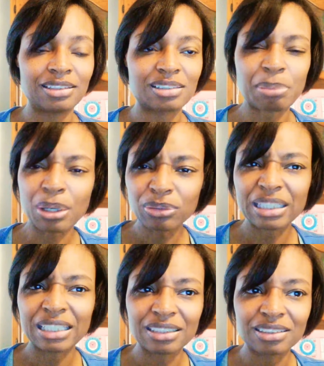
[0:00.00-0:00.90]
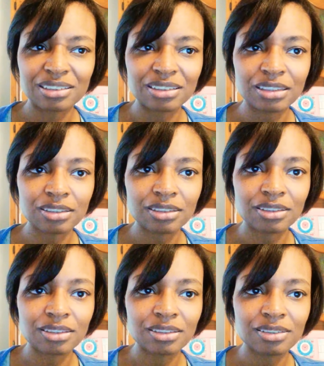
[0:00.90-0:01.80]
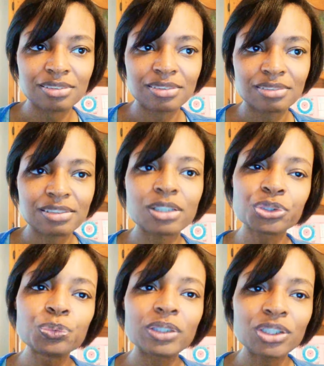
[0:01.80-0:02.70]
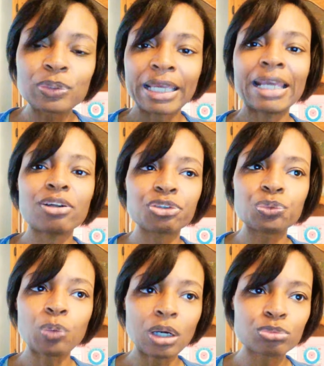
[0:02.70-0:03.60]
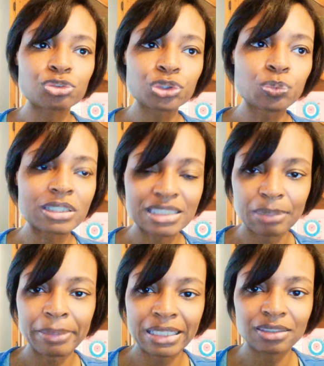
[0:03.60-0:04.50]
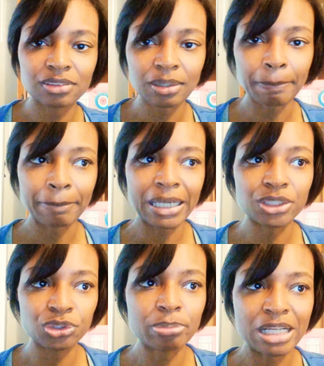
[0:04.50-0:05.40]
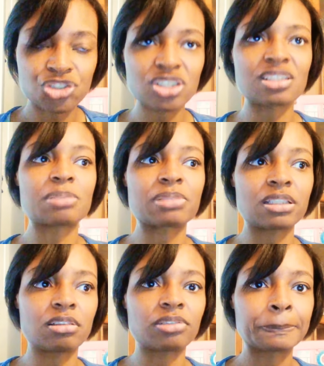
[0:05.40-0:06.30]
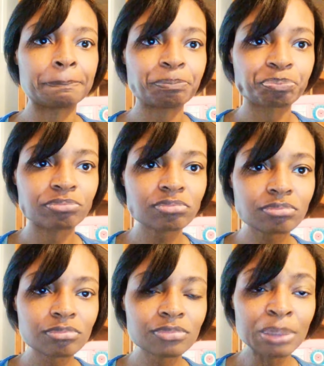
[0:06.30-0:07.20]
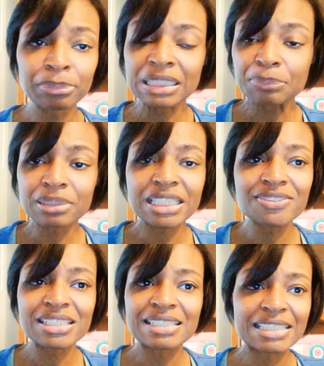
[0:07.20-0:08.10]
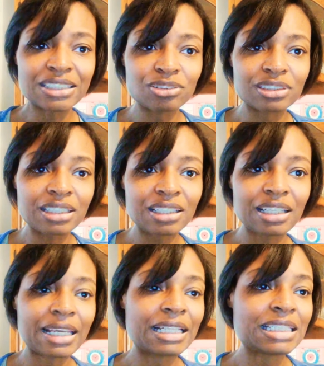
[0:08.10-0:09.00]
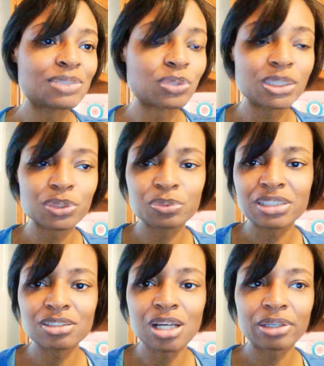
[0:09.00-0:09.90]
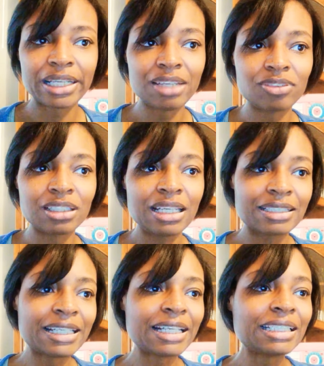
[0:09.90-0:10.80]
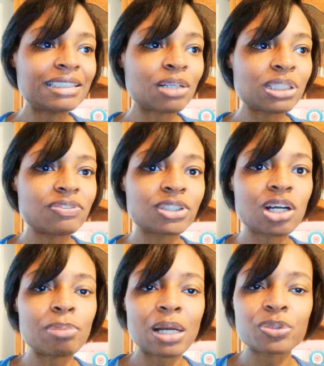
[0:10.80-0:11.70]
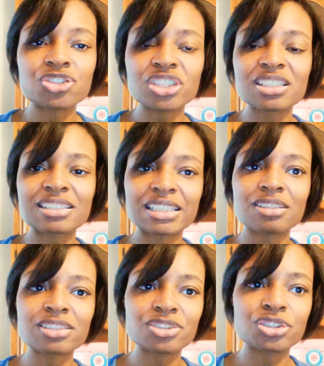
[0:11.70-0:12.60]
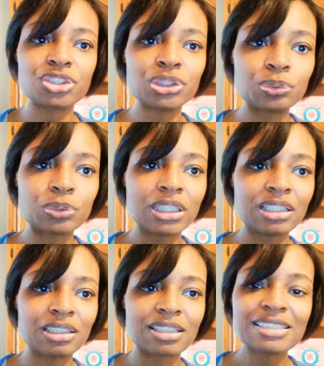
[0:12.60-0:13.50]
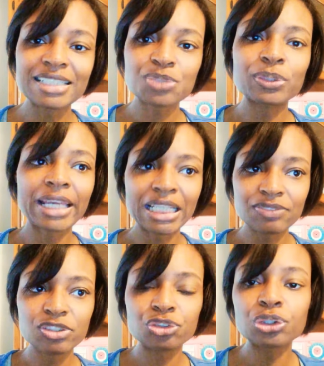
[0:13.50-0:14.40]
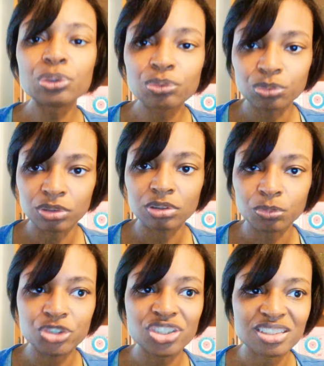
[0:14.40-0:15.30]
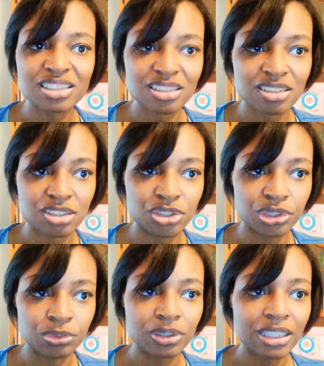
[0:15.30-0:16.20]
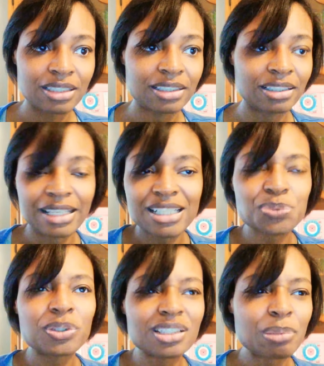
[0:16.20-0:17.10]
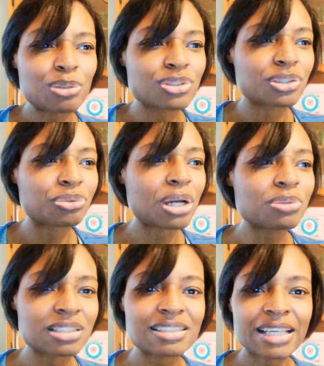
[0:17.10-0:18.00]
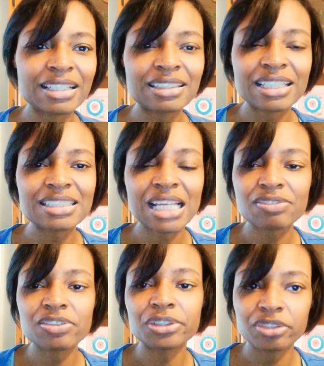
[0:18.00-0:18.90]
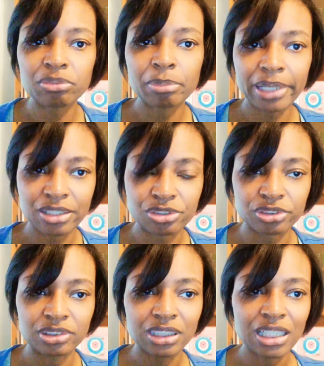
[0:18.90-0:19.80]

spoke that. So you you can't or you won't do what is commanded by you by Jesus himself. But he believes he's sealed and he, he, he will still go to heaven. Yet he don't even go by what Jesus tells us to do. He says we can't even do what Jesus tells us to do. That is one of the most gross, insane things I've ever heard from a pastor.